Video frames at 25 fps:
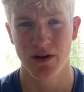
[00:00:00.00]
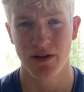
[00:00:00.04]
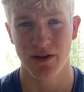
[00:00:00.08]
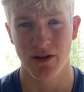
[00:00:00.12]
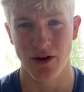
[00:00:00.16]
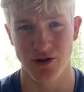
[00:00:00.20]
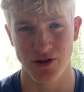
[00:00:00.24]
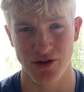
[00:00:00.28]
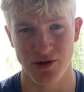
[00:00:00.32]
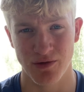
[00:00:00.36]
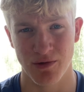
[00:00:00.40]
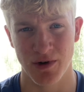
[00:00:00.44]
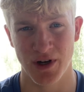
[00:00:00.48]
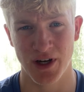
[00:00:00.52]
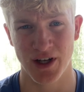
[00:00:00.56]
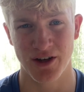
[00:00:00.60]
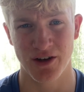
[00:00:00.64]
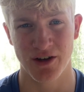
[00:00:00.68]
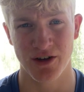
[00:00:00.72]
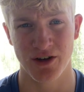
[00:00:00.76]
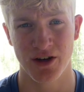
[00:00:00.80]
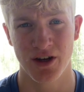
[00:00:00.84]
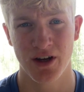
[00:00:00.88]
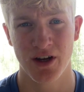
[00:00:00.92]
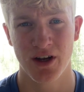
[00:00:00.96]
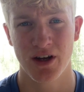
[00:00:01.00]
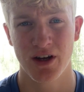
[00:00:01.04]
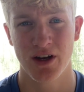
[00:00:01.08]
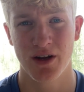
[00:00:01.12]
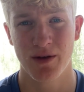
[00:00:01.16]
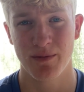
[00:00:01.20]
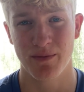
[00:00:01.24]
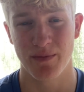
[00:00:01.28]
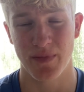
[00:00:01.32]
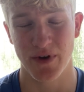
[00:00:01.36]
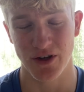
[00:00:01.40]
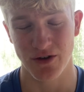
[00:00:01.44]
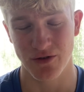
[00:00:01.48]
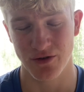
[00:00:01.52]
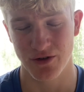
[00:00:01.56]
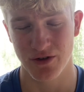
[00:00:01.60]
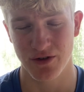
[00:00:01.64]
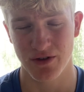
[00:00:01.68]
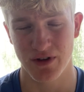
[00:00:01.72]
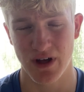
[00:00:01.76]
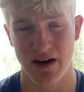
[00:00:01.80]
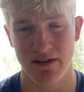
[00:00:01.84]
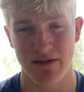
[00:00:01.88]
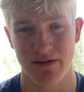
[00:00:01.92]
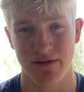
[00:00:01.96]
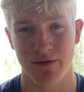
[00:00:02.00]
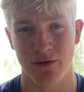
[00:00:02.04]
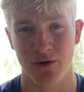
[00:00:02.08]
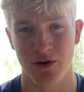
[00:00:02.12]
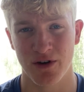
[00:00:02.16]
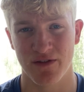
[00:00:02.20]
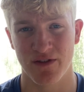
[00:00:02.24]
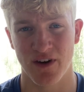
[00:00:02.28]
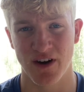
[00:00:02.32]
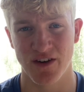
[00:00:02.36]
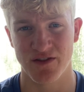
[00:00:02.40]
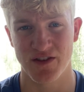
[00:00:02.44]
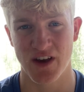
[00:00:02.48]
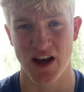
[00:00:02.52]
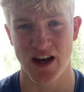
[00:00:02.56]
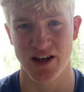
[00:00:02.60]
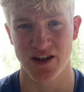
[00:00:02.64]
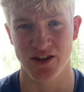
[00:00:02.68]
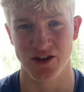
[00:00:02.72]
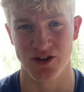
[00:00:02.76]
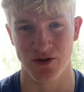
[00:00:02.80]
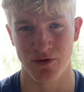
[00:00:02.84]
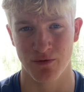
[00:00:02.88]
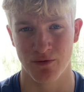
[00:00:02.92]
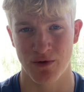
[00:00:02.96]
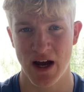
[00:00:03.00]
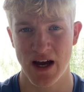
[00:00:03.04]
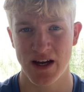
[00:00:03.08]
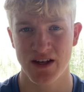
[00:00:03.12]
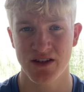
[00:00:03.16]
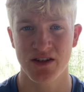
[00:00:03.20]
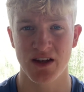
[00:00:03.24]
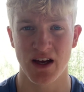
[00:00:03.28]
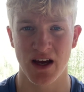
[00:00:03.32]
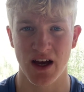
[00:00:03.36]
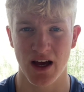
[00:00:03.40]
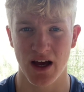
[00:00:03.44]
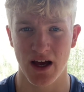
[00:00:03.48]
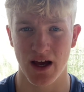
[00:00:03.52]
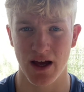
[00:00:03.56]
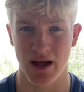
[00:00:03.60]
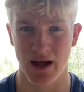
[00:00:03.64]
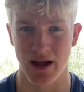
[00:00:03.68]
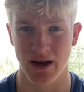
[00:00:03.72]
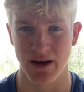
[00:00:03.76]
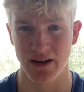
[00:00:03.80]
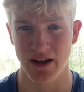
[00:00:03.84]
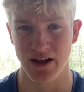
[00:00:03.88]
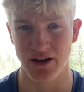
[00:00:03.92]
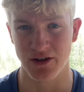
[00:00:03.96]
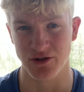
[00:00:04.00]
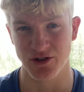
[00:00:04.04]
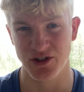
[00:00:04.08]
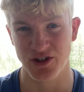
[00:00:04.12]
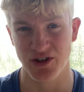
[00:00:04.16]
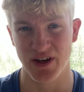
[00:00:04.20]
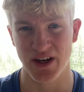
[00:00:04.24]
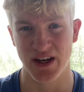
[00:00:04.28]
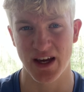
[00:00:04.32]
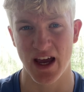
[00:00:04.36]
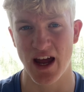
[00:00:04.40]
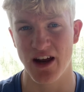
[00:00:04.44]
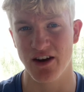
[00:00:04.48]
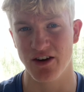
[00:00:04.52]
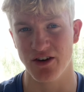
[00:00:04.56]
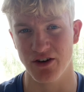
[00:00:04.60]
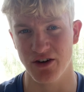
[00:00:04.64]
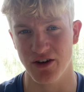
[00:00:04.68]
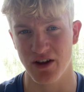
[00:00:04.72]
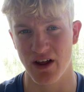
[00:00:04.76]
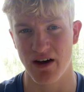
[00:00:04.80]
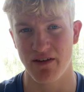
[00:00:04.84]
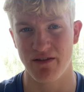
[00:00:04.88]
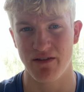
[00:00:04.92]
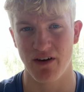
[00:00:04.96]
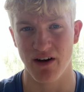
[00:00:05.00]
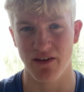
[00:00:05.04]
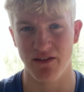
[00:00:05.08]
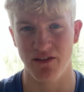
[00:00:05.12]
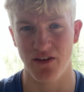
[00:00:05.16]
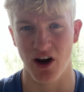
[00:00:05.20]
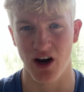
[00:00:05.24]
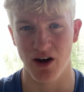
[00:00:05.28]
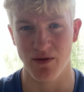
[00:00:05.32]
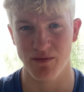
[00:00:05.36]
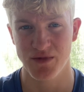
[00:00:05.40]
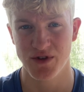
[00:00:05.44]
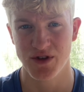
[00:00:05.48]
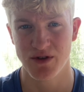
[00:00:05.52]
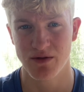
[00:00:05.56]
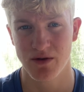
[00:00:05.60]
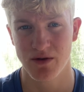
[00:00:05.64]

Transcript: Those are really good. But you'll do that for 45 seconds, you'll rest, and then you'll do it again. You do that 5 times.